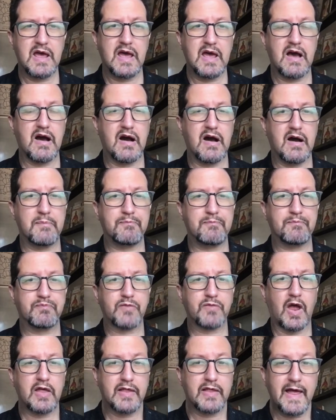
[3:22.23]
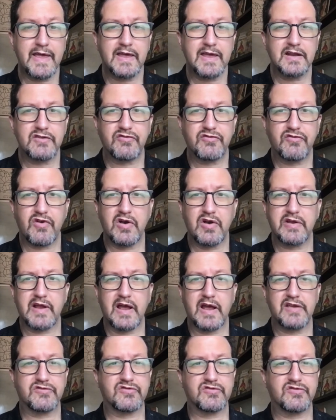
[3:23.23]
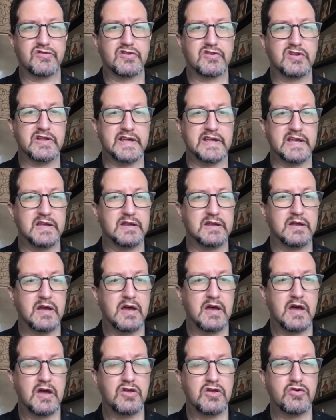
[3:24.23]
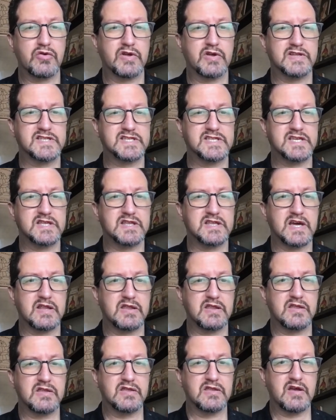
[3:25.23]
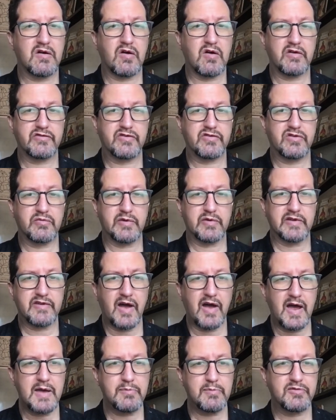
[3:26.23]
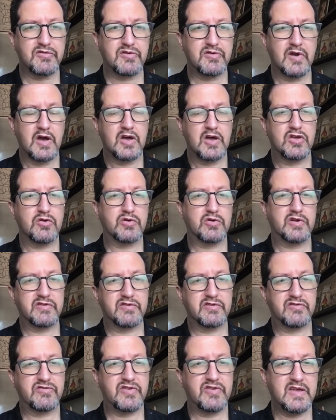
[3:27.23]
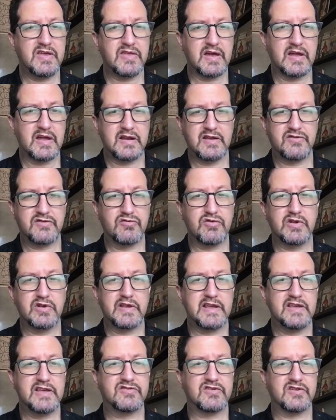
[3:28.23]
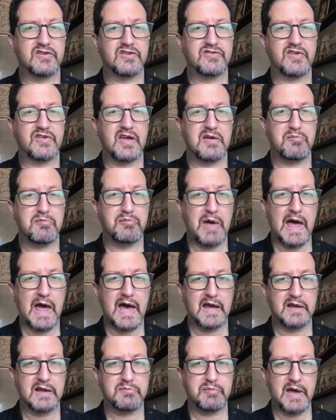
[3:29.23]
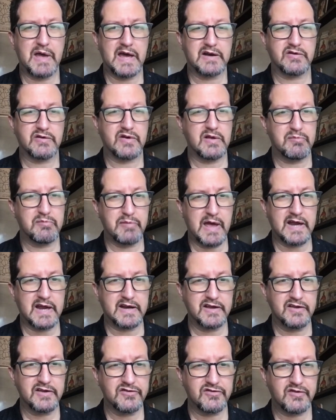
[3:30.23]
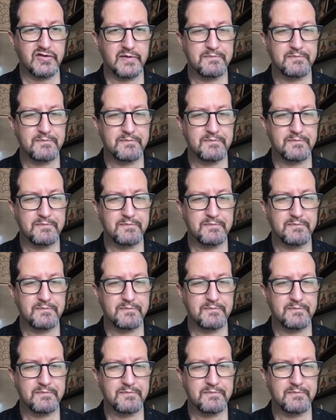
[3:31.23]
I like it. It's very nice, clean. You can see that there are 3 types. You can see that it's really easy to say bad, badder, and baddest.